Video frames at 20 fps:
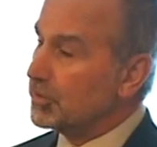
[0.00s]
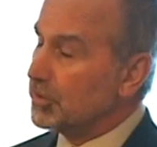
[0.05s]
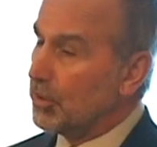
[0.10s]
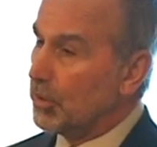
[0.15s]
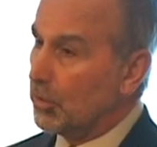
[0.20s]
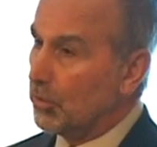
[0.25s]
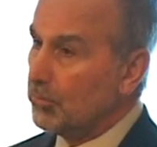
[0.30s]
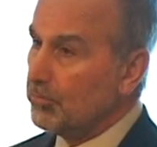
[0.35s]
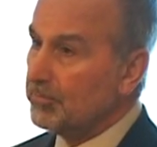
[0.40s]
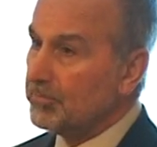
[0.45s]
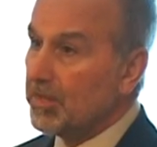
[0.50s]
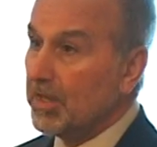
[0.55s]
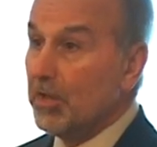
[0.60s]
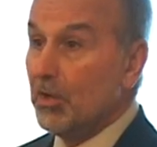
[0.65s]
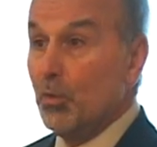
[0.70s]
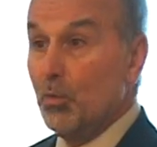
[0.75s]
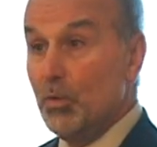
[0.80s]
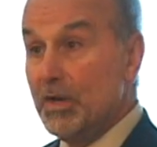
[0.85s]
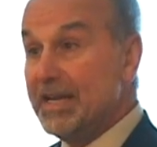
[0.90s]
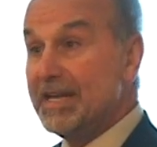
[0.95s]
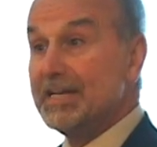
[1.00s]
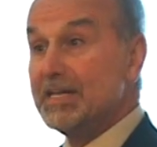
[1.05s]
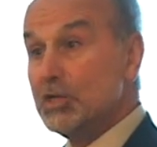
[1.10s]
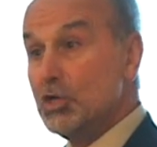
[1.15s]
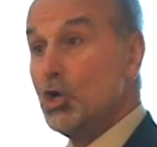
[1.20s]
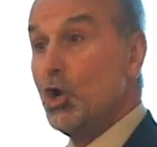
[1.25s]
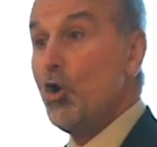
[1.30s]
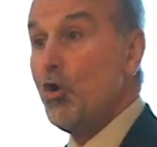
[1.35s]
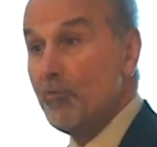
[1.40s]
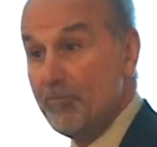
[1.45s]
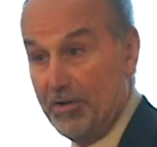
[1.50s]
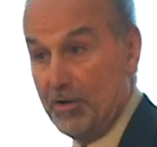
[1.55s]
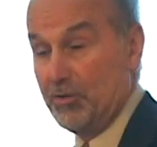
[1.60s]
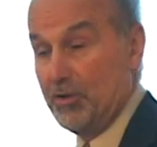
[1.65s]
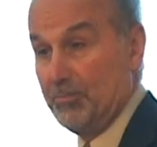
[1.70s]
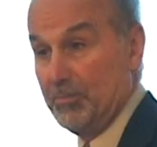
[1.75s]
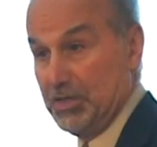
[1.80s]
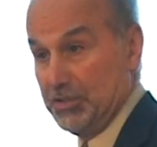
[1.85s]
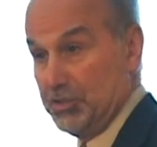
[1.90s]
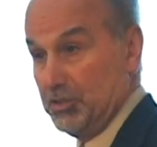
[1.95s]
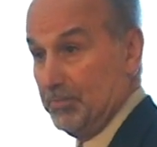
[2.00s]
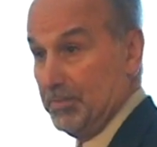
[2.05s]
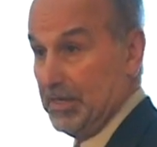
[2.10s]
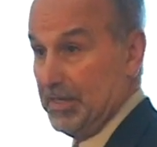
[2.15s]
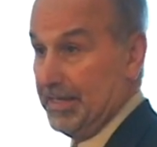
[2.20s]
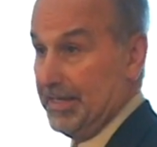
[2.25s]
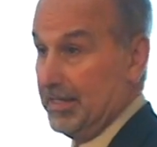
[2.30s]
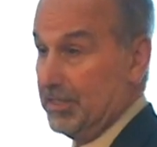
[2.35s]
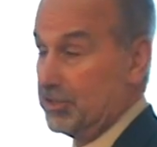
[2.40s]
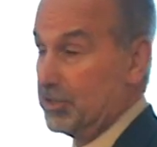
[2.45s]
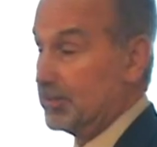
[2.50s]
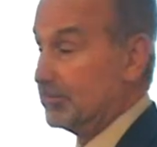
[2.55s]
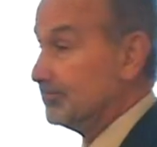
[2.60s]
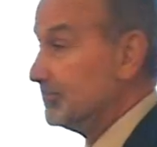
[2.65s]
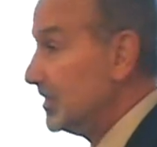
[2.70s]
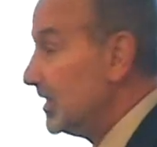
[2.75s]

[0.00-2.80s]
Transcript: ago, we didn't know very much about aging.